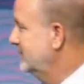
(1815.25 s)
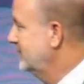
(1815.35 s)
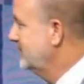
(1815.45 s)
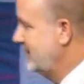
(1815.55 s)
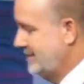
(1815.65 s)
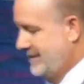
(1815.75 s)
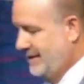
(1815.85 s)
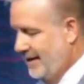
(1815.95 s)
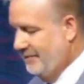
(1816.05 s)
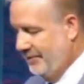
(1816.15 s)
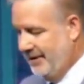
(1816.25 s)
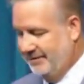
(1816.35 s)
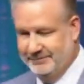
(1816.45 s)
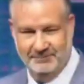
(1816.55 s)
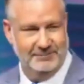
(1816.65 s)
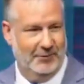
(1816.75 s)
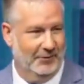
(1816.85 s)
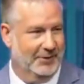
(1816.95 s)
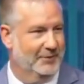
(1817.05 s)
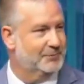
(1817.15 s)
Because he said, I pray
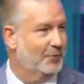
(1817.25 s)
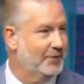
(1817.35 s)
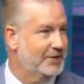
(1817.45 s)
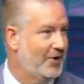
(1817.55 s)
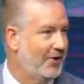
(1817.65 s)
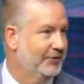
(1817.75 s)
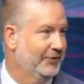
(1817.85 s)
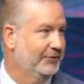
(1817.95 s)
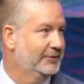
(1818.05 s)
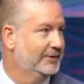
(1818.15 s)
Holy Ghost more than y'all do.